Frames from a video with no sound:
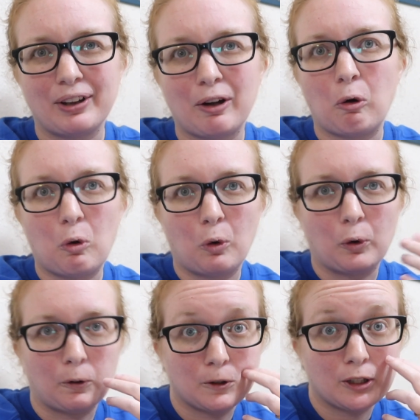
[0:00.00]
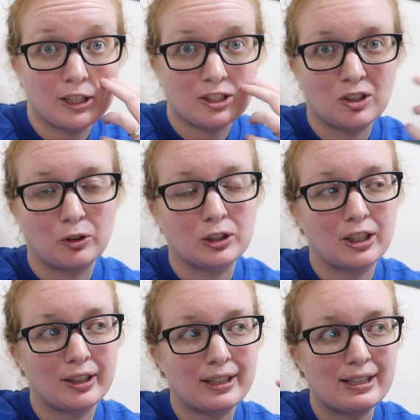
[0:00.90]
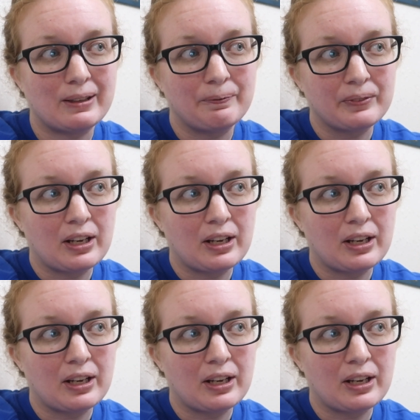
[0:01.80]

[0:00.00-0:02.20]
like a whole traditional turkey